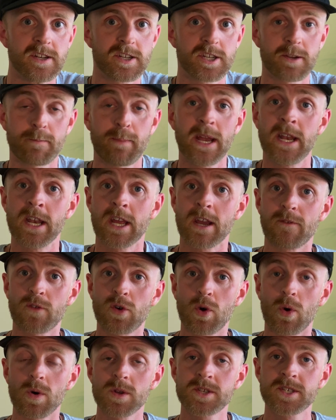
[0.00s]
depending of
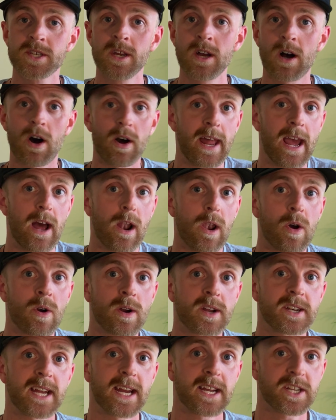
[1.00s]
course on how long
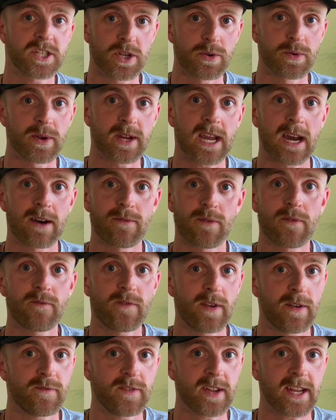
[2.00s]
it takes you to cover
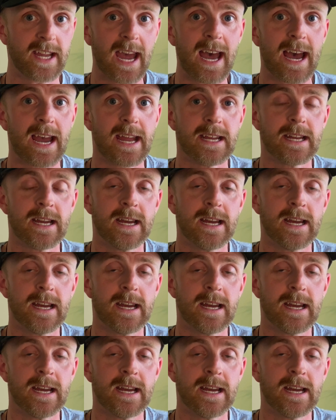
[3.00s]
50k.